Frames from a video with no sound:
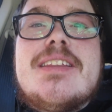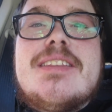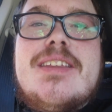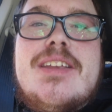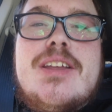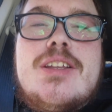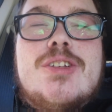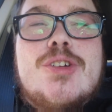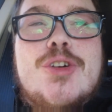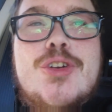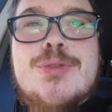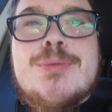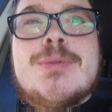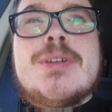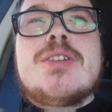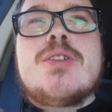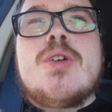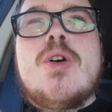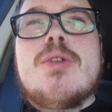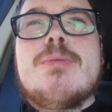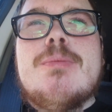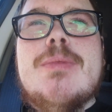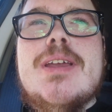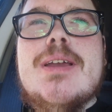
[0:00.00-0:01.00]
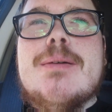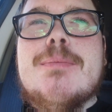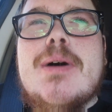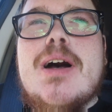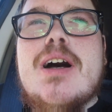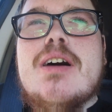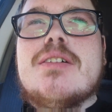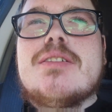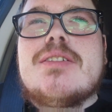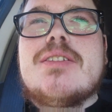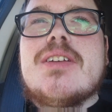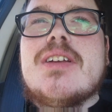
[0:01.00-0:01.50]
that the endorsement told me
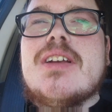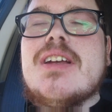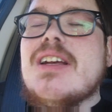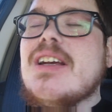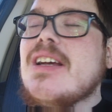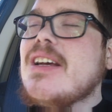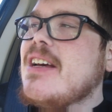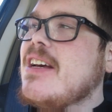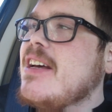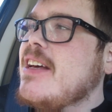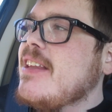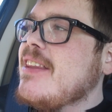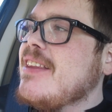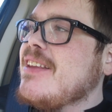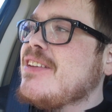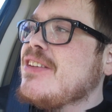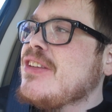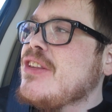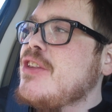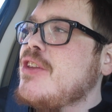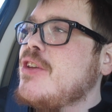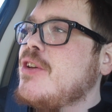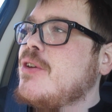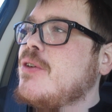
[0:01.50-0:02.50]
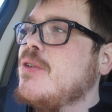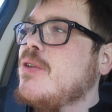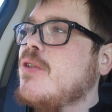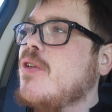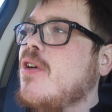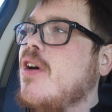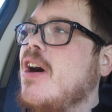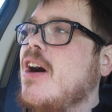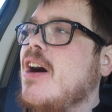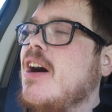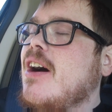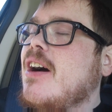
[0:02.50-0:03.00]
about this new
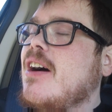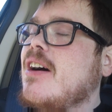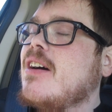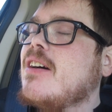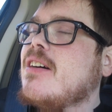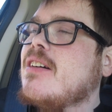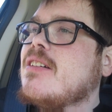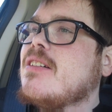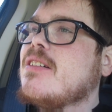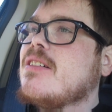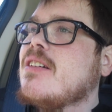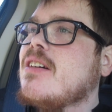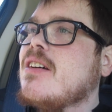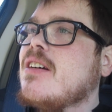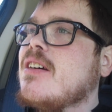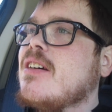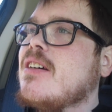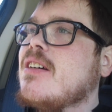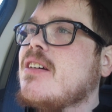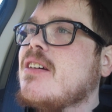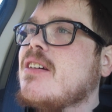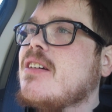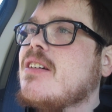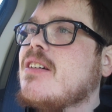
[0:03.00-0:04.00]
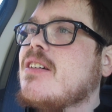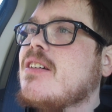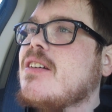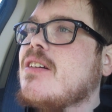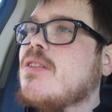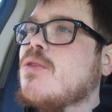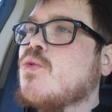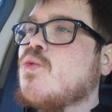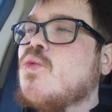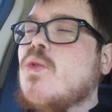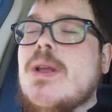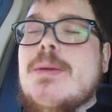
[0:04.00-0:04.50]
uh,
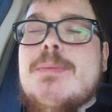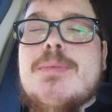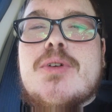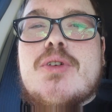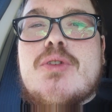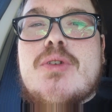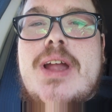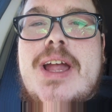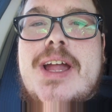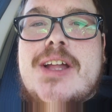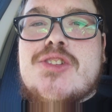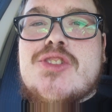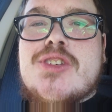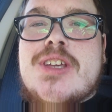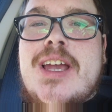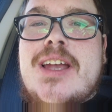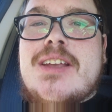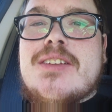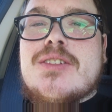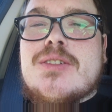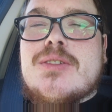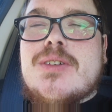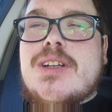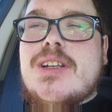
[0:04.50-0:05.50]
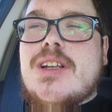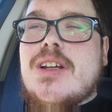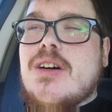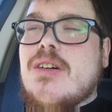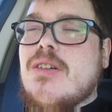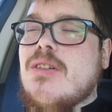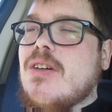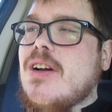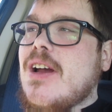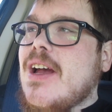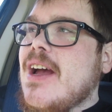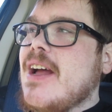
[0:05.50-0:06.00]
Reaper Ranch
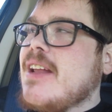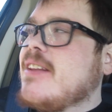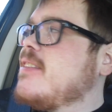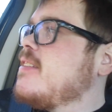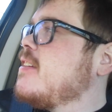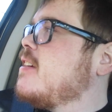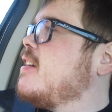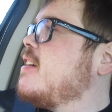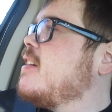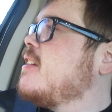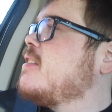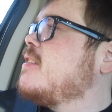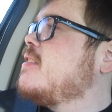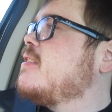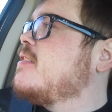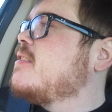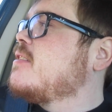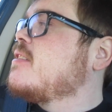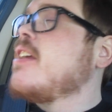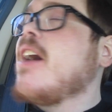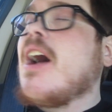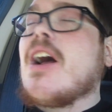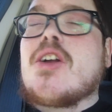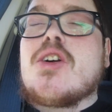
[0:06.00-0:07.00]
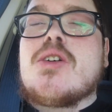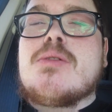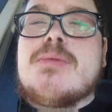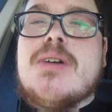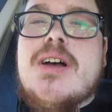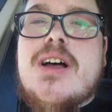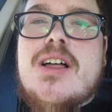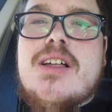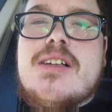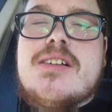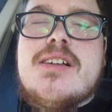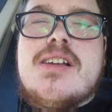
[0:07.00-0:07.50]
Quesarito at uh, Taco
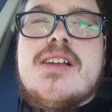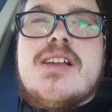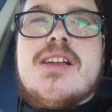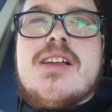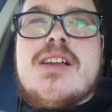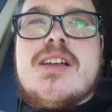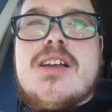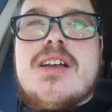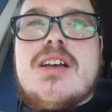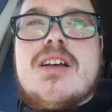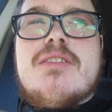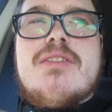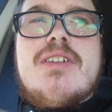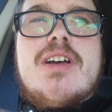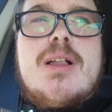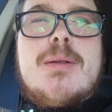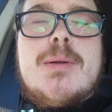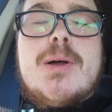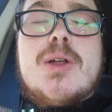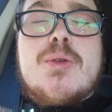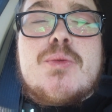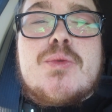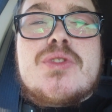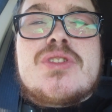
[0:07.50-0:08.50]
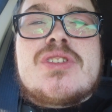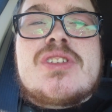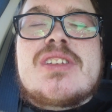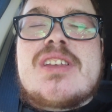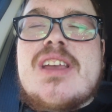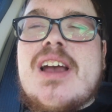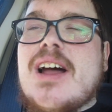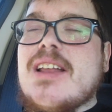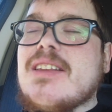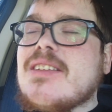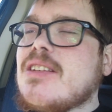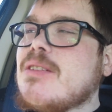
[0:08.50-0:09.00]
Bell available in
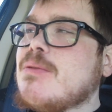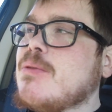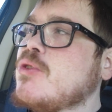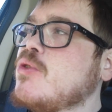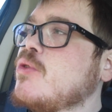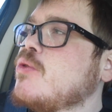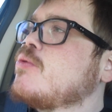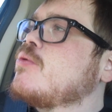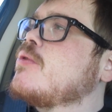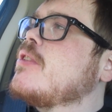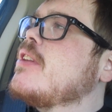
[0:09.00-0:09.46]
Wisconsin, which was